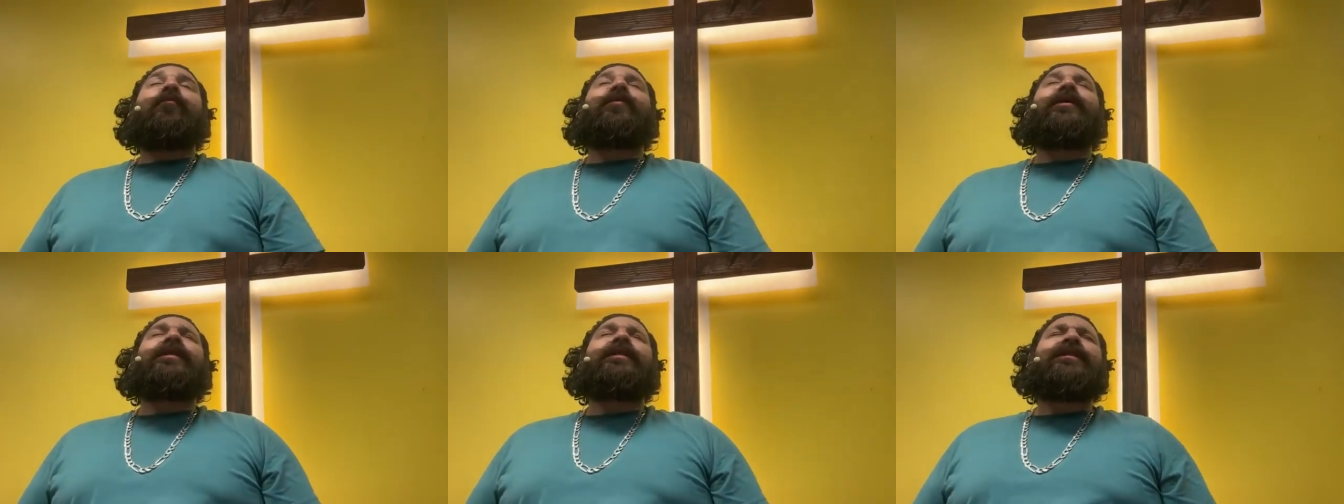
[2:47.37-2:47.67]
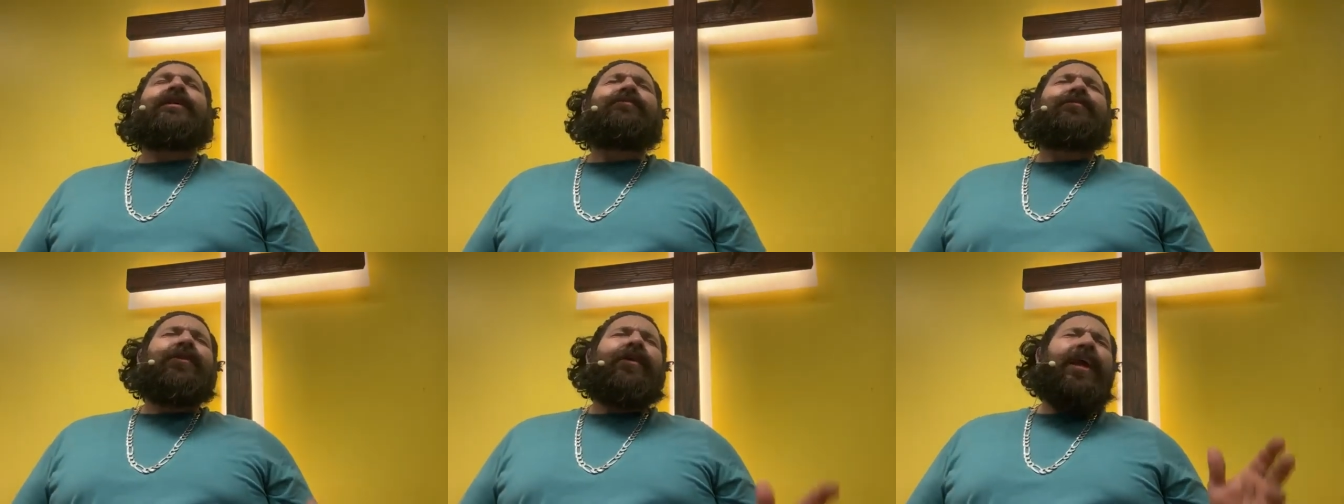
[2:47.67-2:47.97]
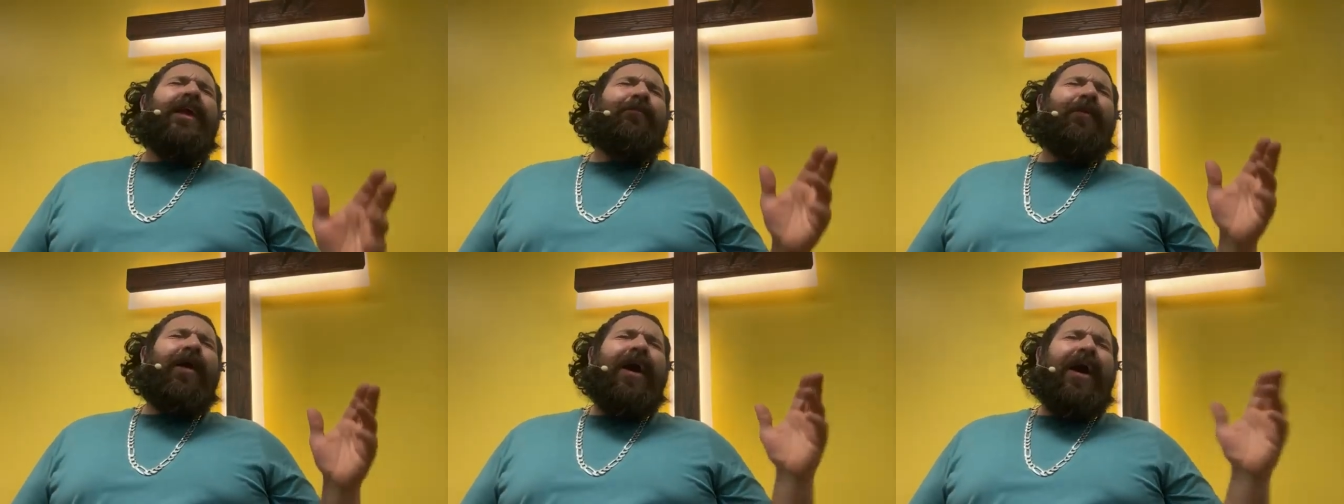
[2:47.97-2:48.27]
We lift
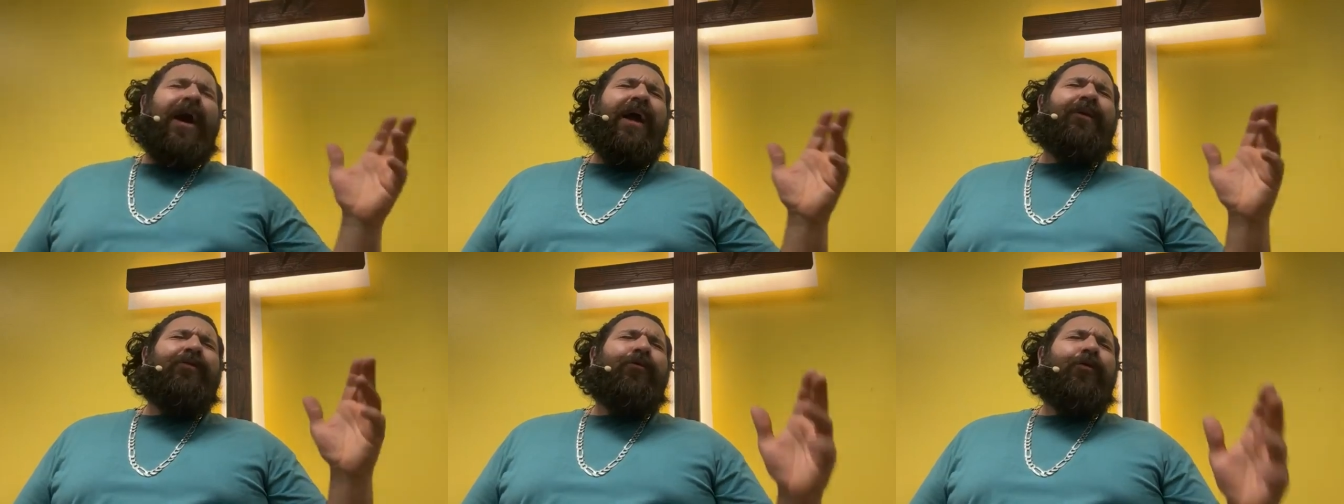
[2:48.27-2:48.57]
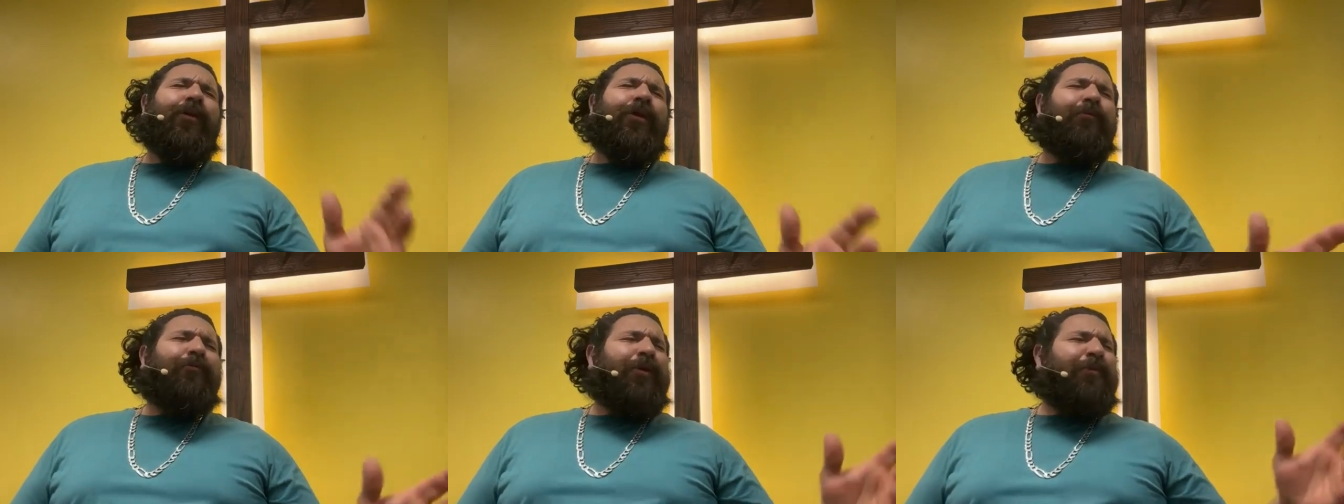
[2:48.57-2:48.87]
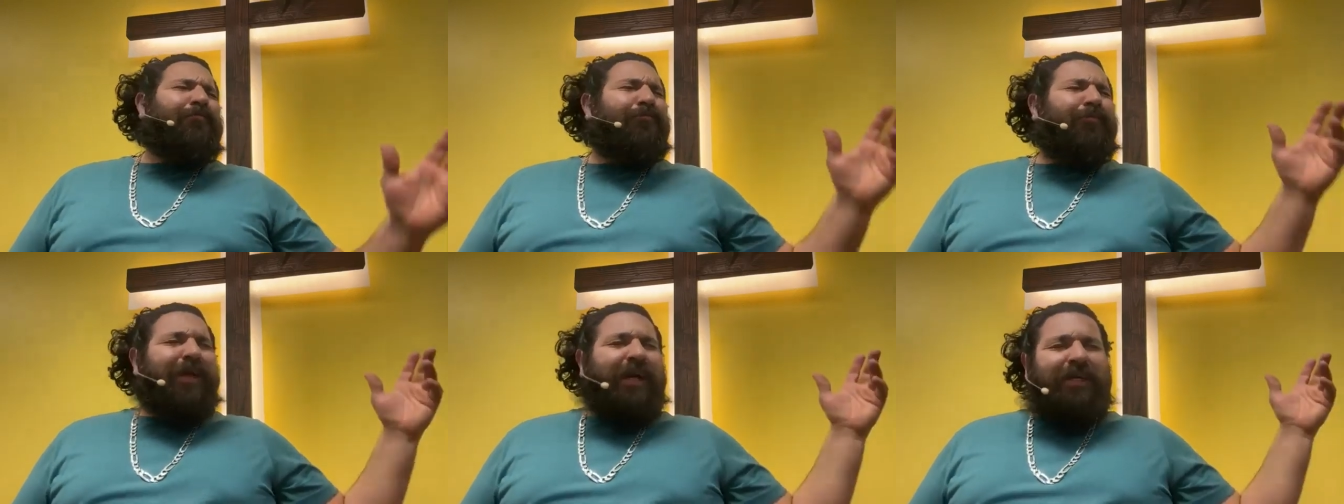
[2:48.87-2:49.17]
your name high, Lord, and
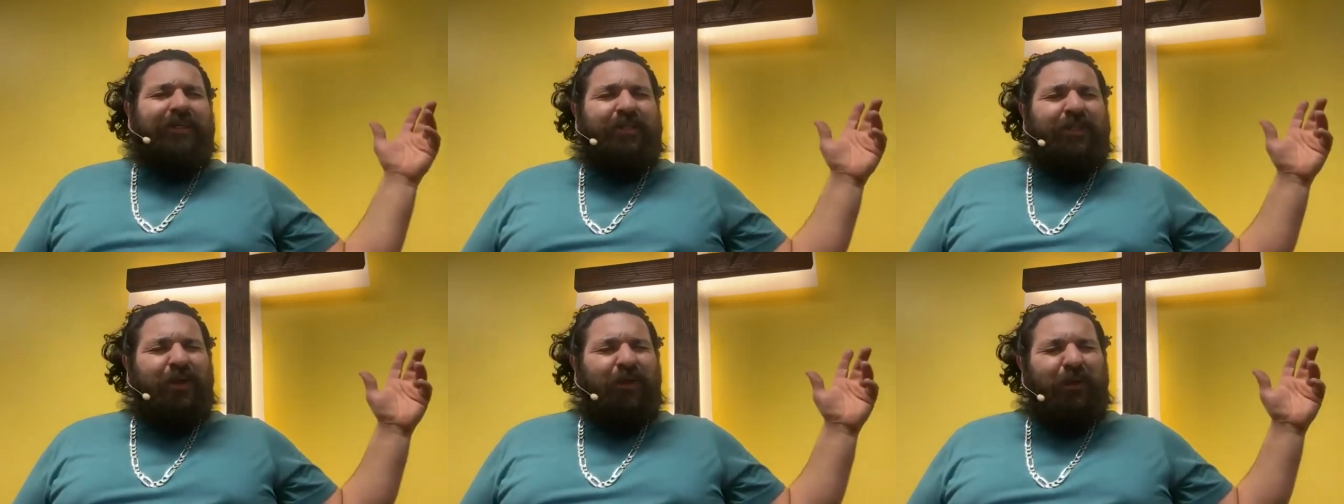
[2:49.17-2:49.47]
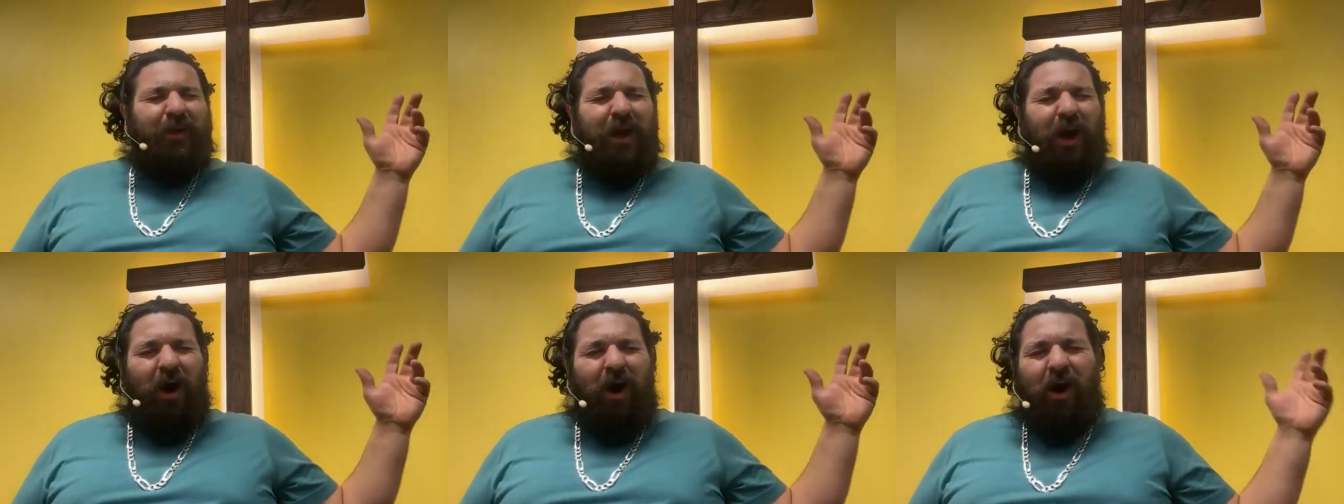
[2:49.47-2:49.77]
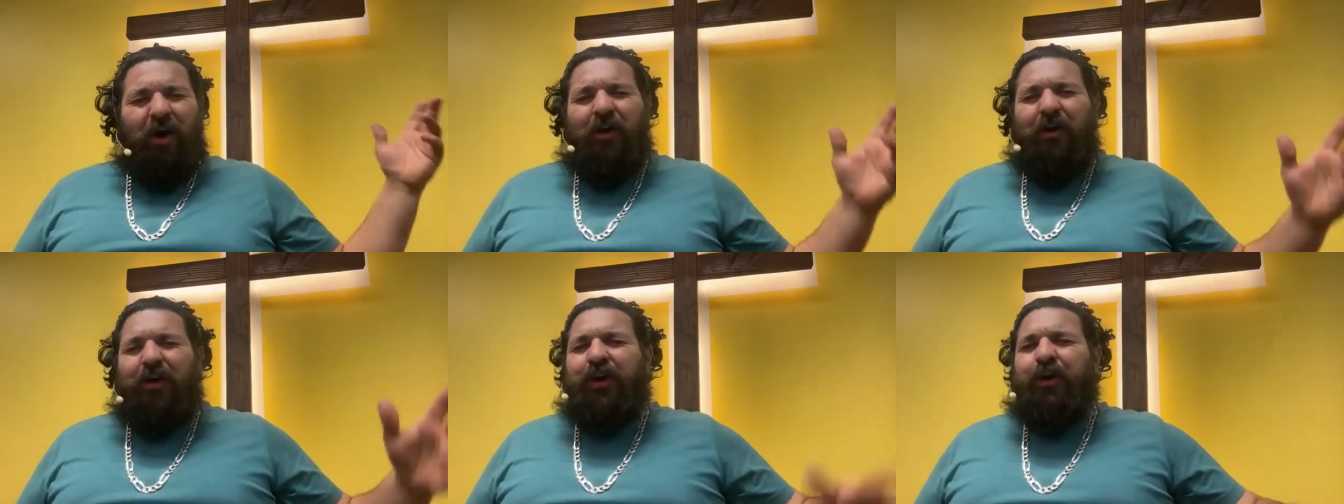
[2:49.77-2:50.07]
we bless you. We
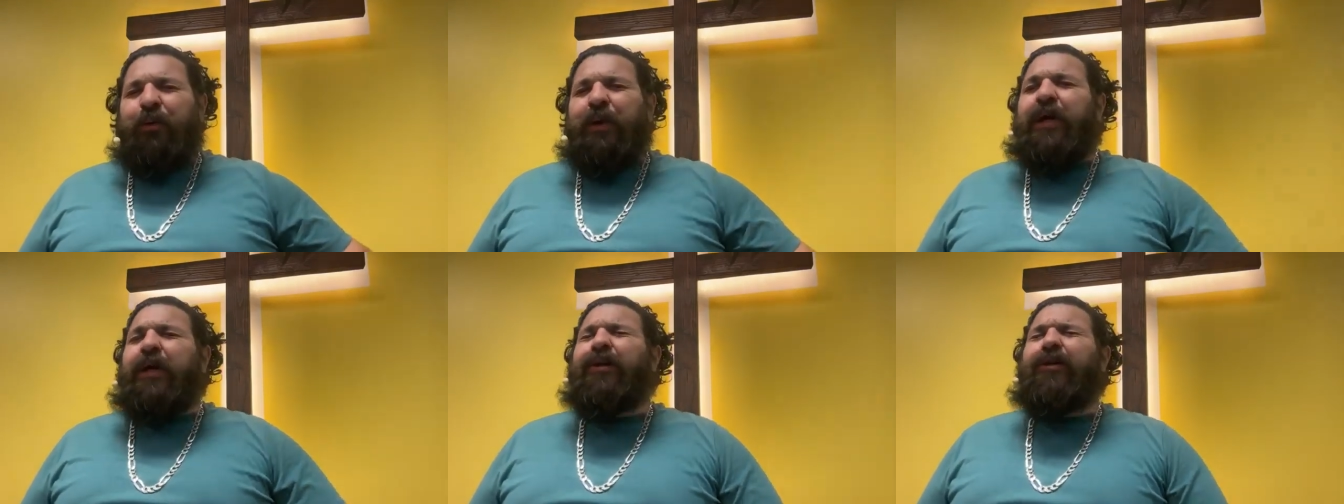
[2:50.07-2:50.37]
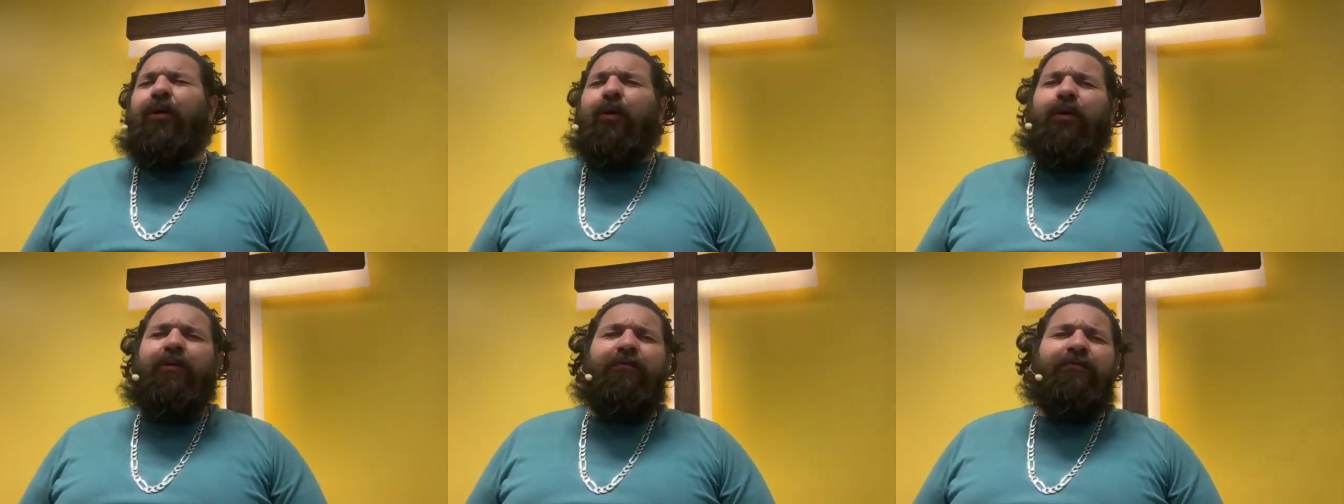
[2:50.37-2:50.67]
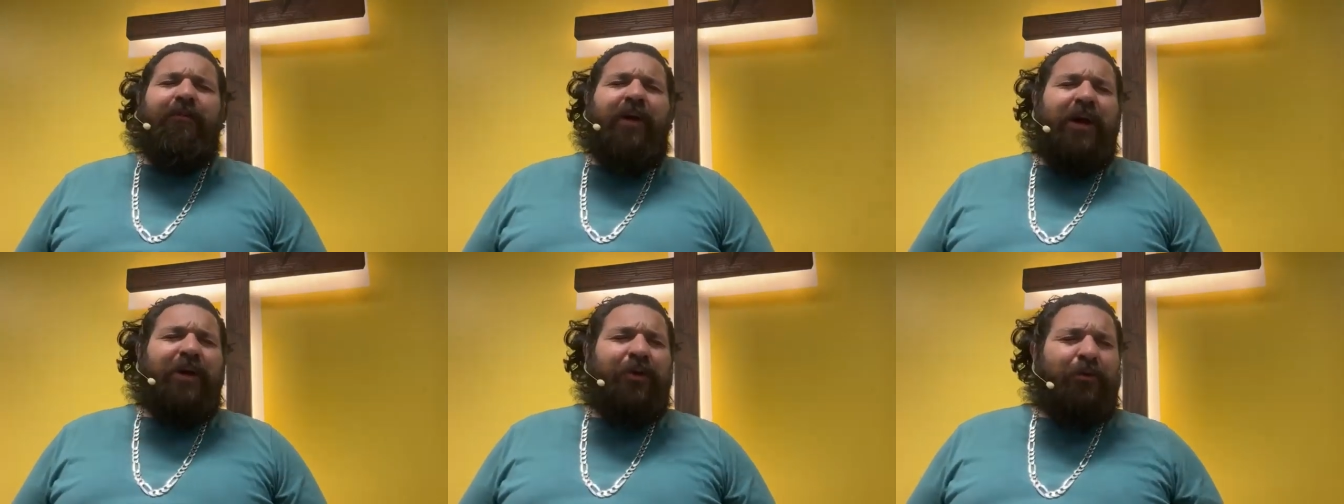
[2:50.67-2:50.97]
honor you. We
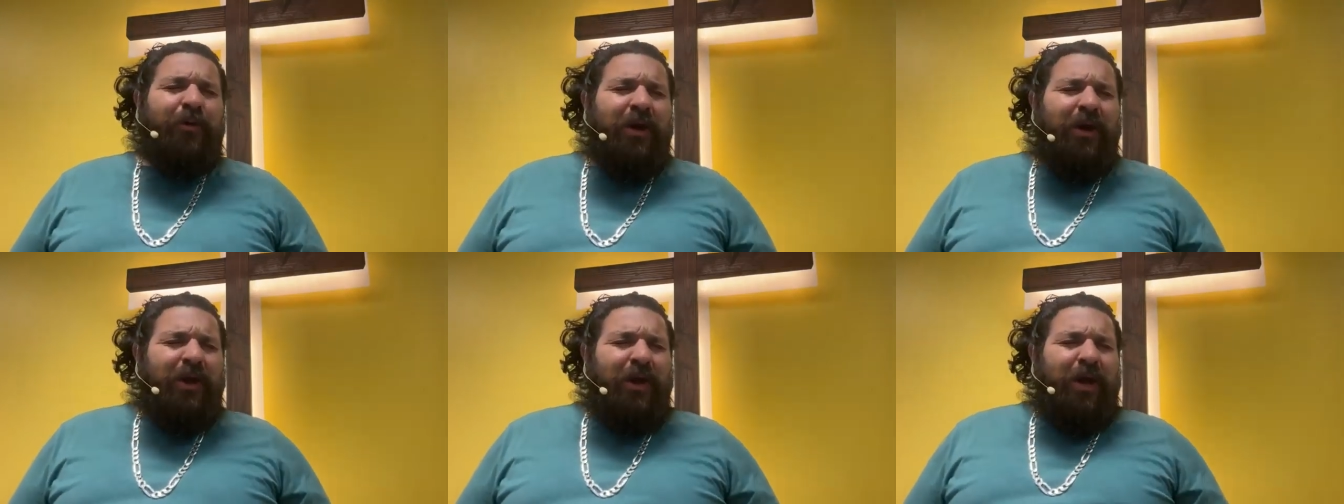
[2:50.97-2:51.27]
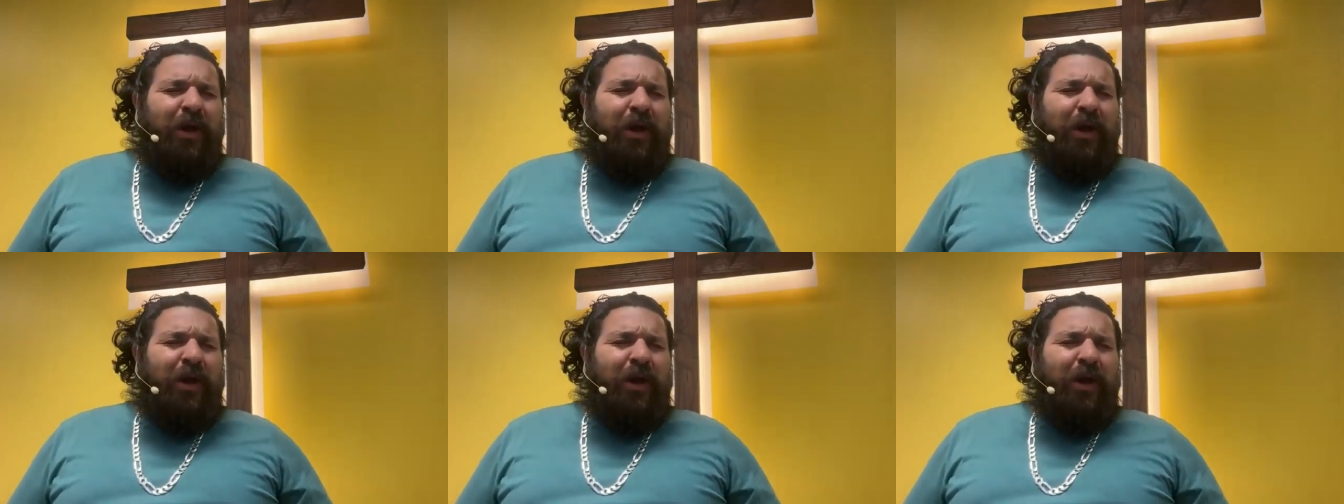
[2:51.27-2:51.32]
glorify you.